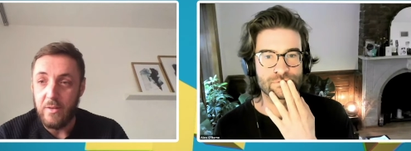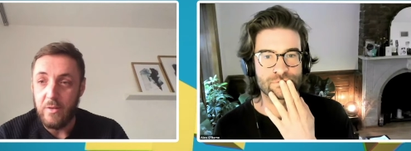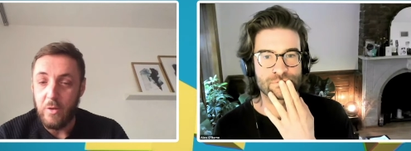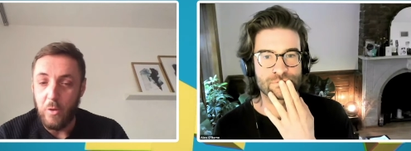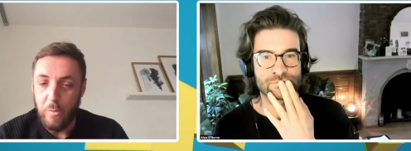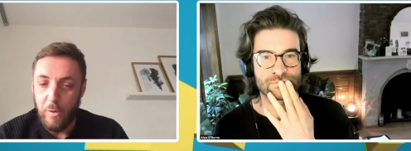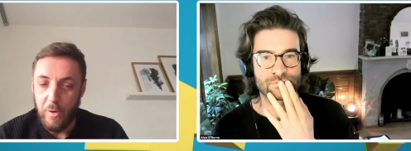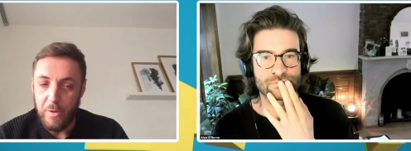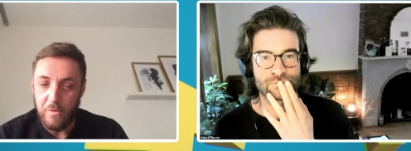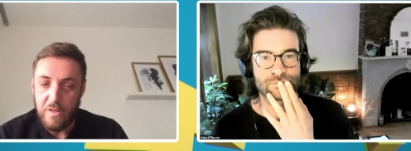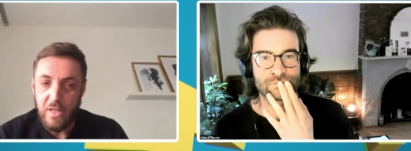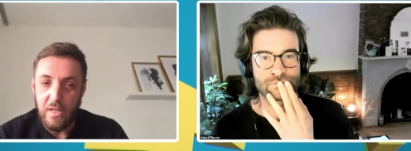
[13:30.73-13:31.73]
Speaker 1: new point
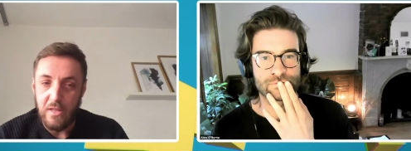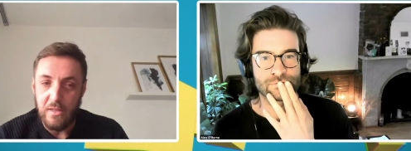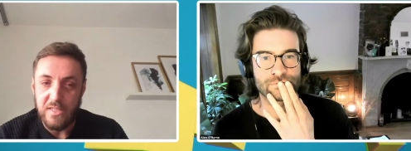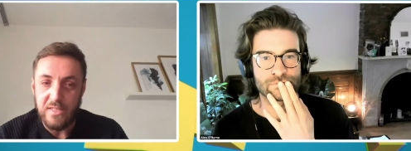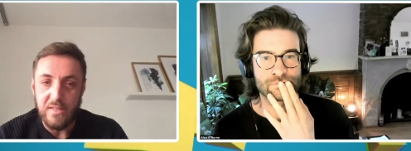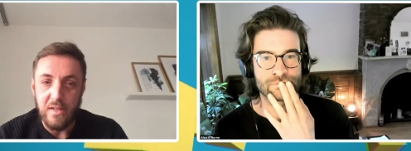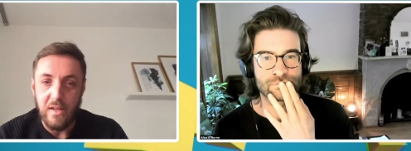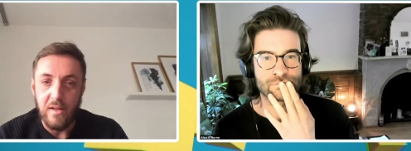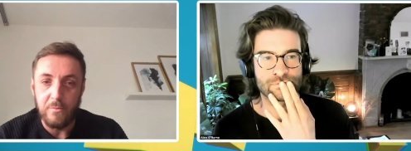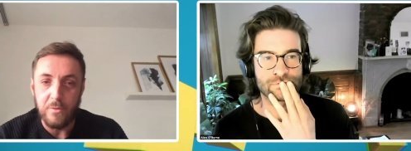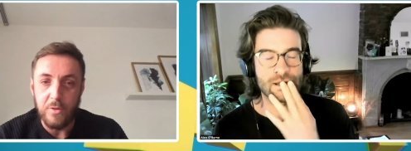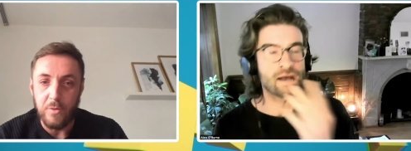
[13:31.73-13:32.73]
of sales
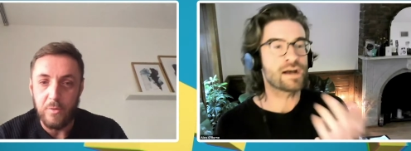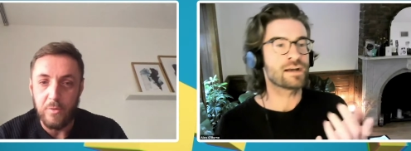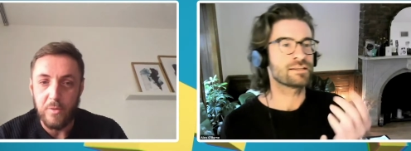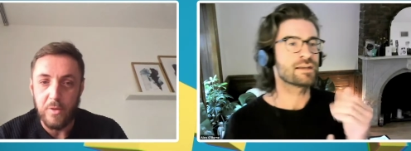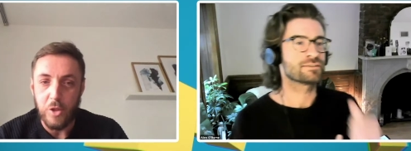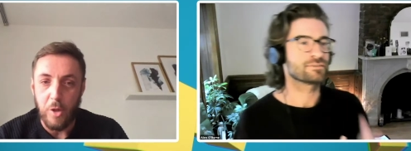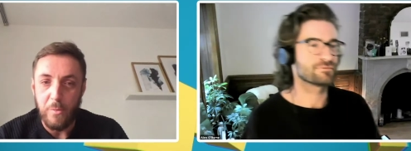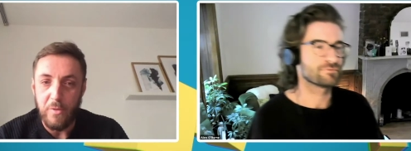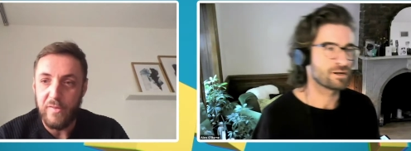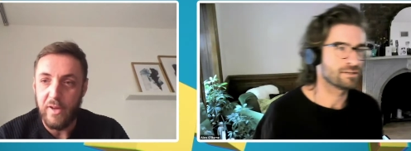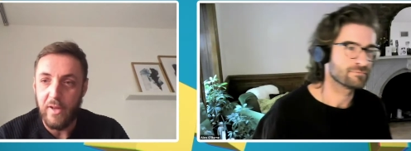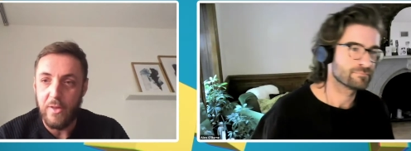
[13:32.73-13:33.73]
um, ah, to ah, yes, the
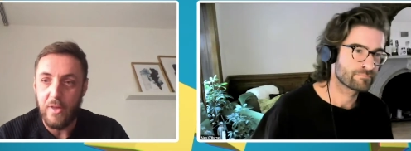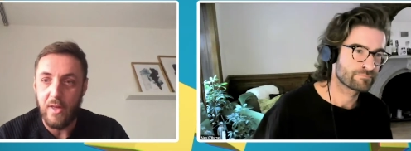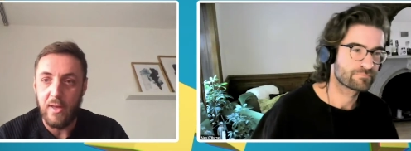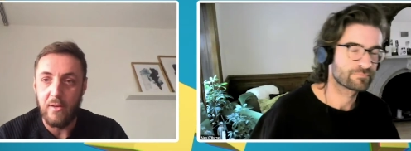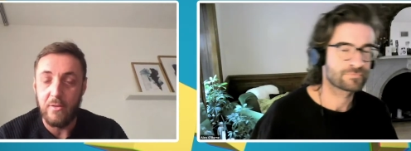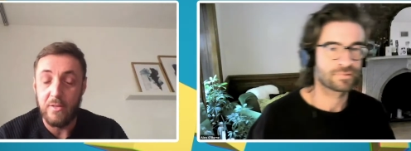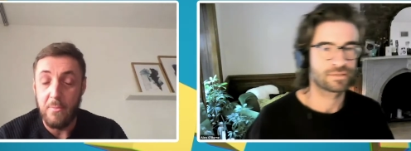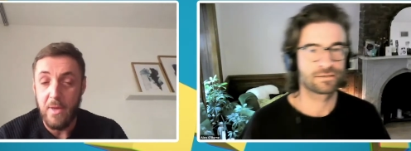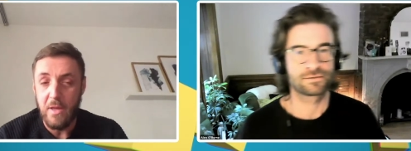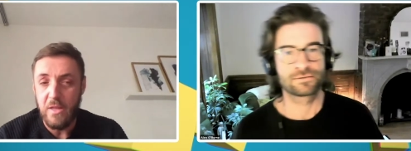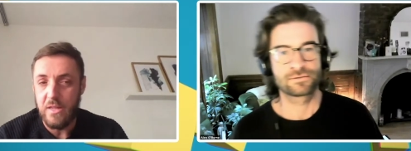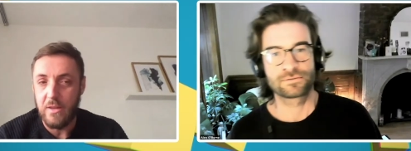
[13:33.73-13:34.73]
right. checkout.
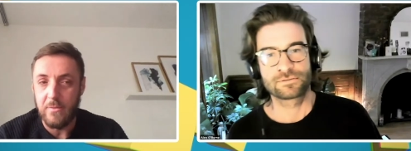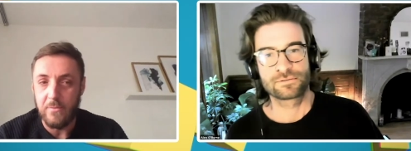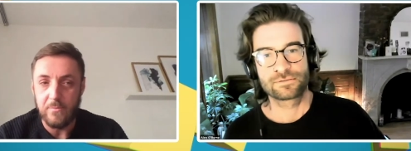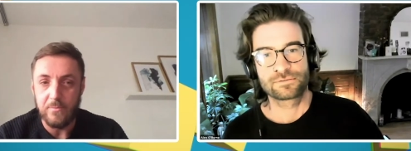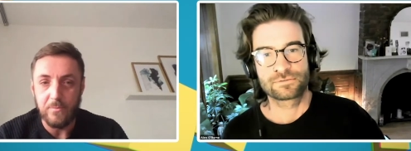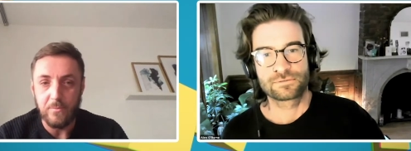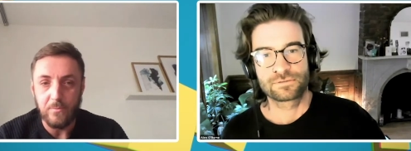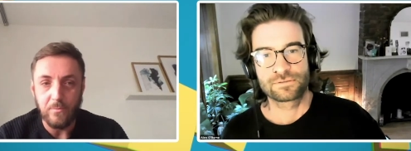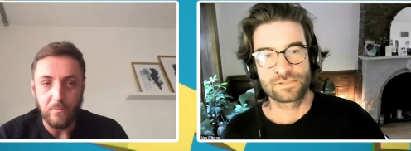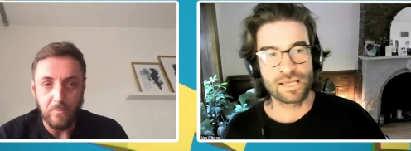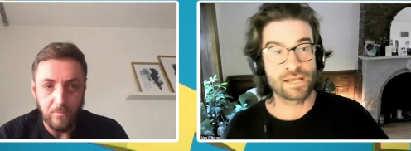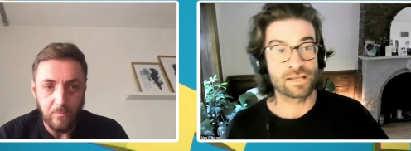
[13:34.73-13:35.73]
Amazing.
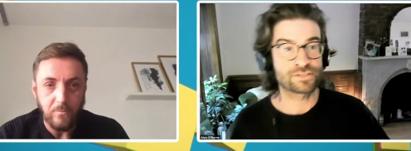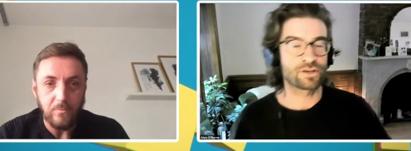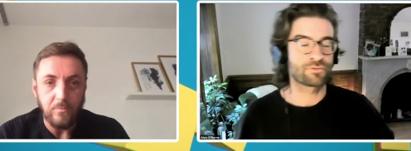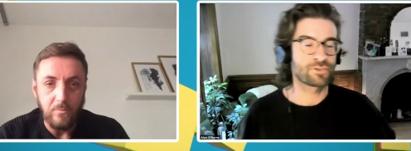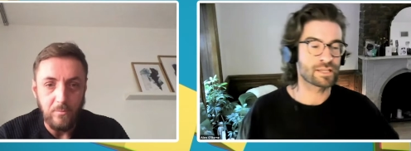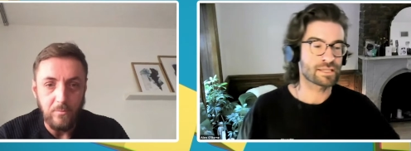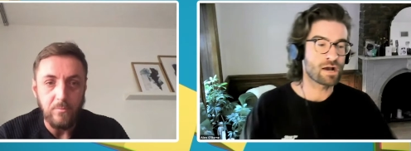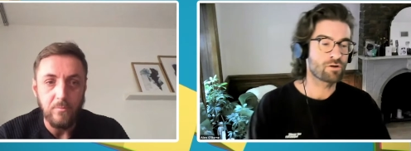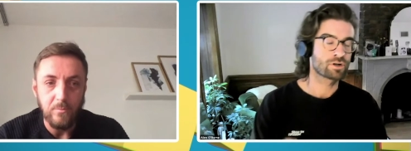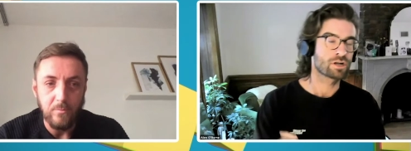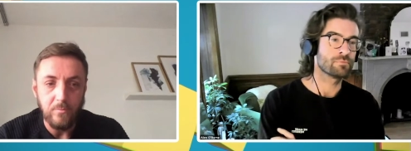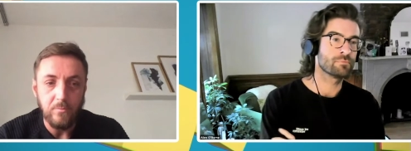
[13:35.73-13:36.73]
Speaker 2: Yeah, so I think that will
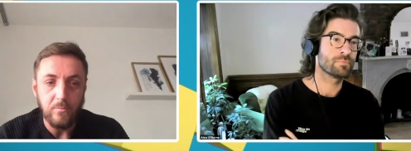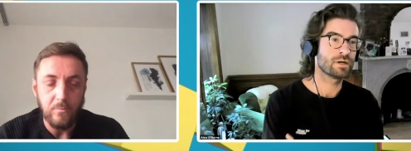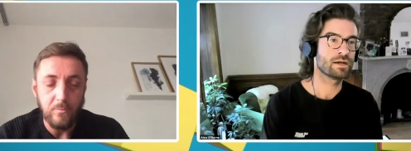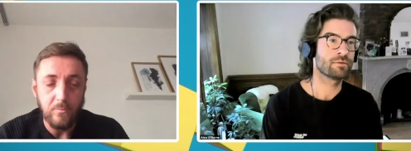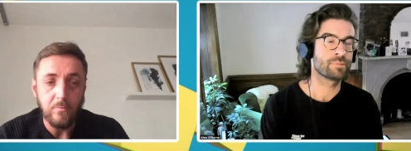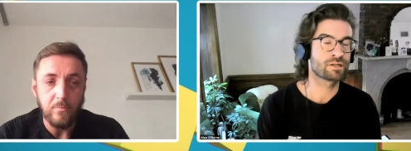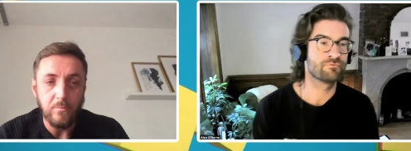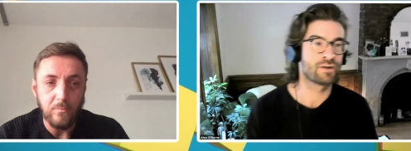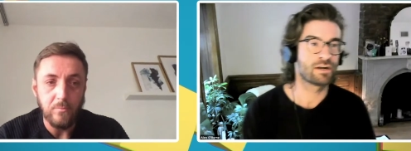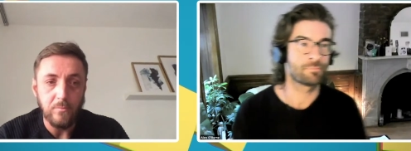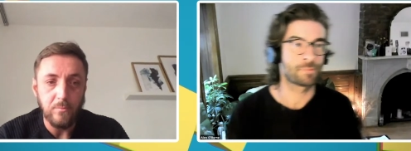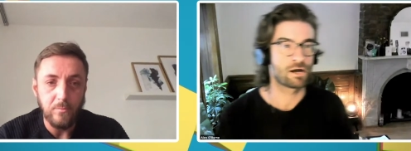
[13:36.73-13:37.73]
come, uh, become
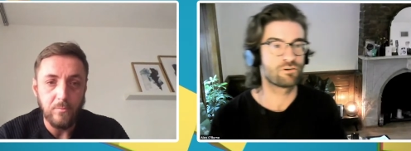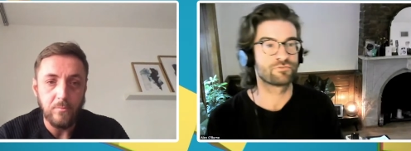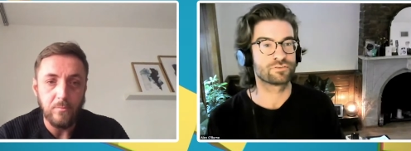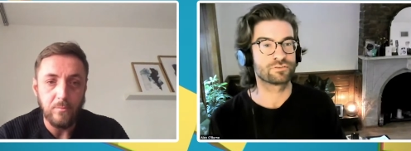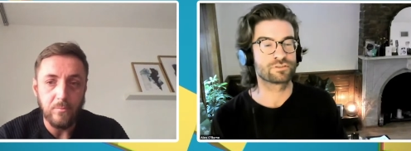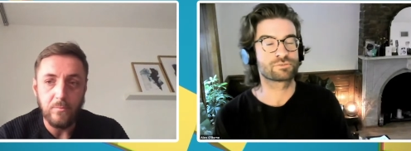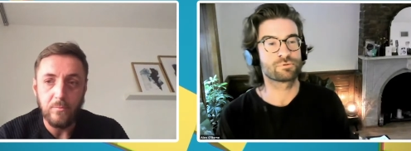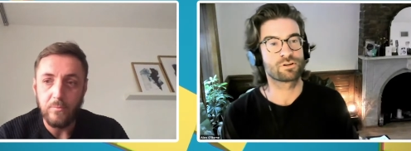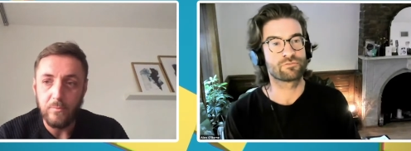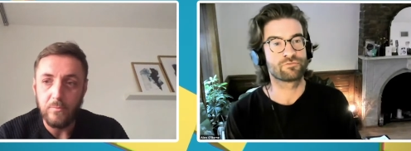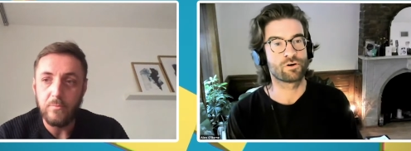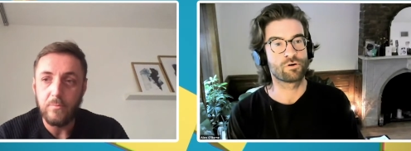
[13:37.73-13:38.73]
very powerful as we go
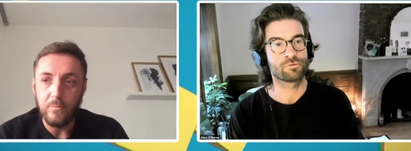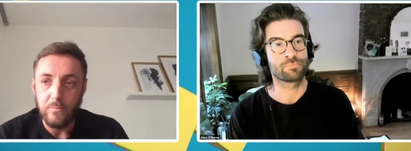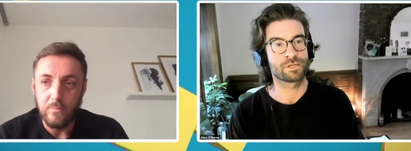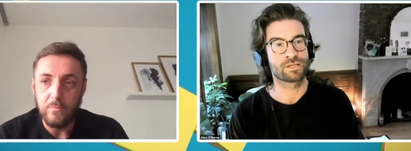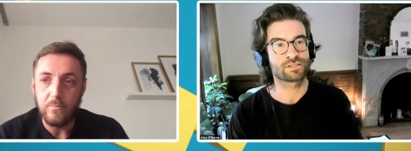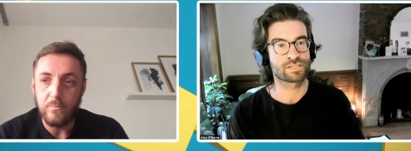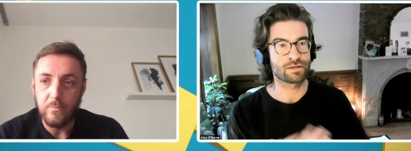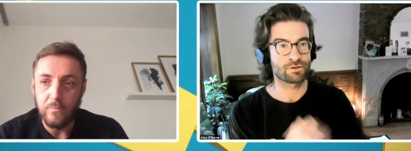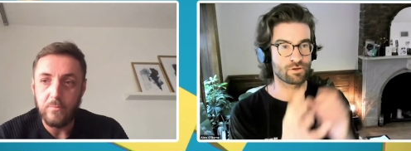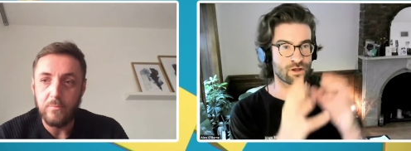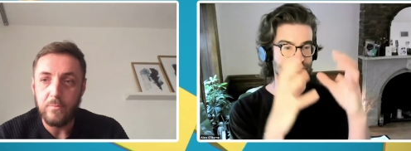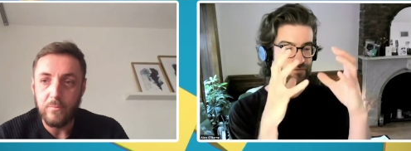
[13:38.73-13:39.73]
forward because now you
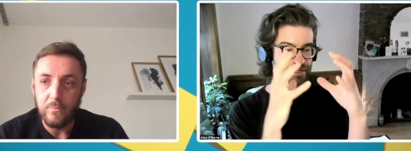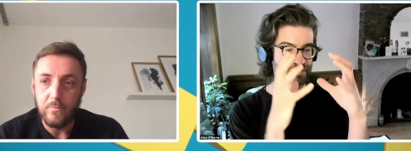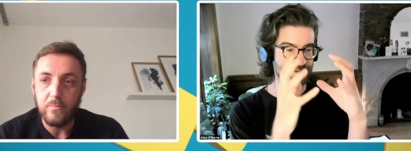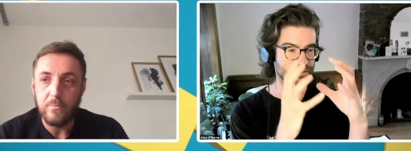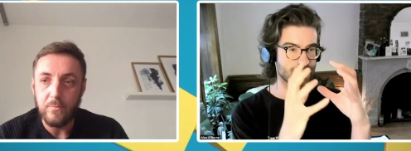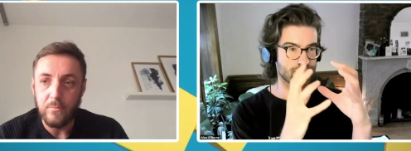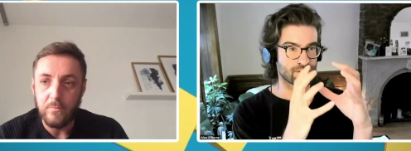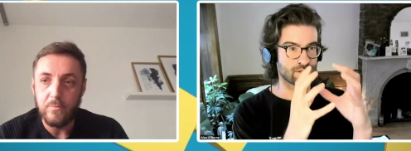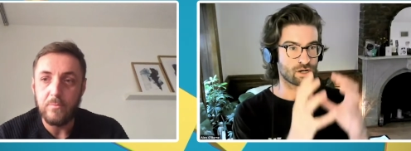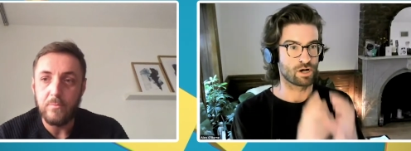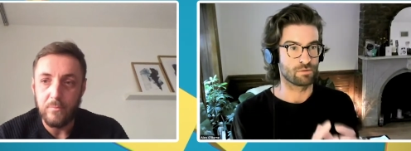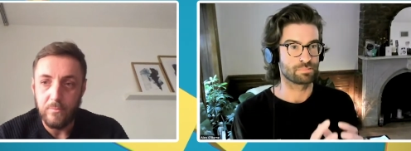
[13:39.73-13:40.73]
have this
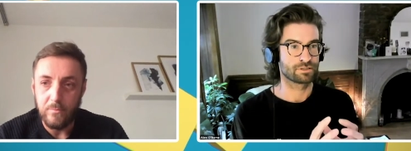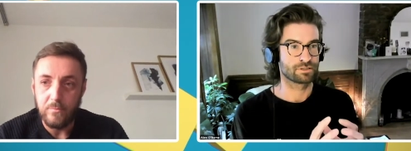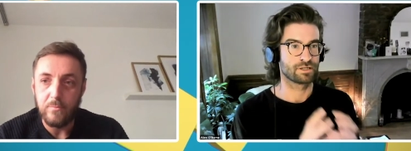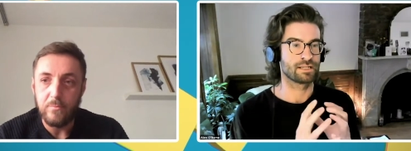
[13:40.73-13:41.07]
hub in